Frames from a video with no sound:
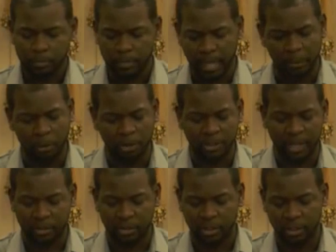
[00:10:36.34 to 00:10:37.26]
I want
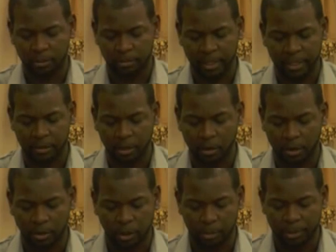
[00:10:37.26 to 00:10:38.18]
y'all to see some things. The
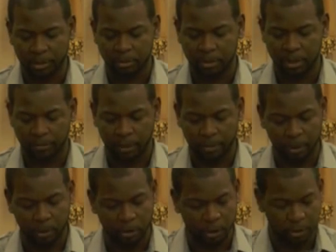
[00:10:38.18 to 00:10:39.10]
Lord showed me some stuff. I'm
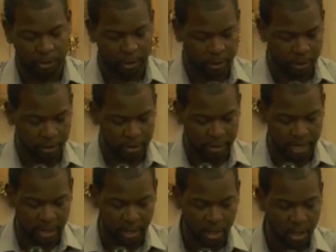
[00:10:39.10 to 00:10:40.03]
going to show it to you
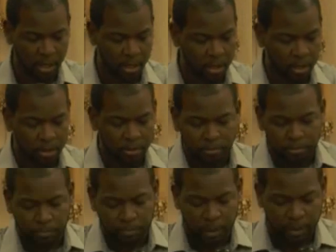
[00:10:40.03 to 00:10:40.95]
today
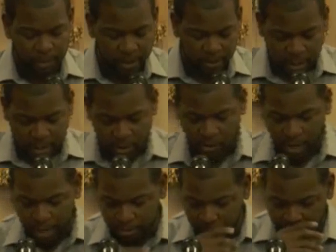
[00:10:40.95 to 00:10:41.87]
if he says the
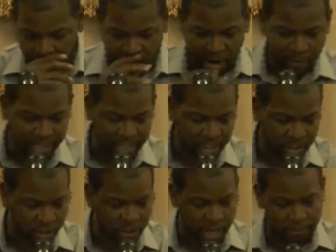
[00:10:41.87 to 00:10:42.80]
same.
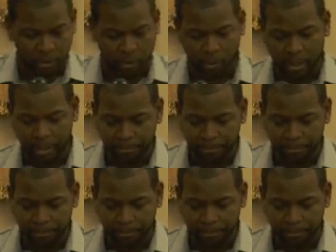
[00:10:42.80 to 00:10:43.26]
Revelation chapter 3.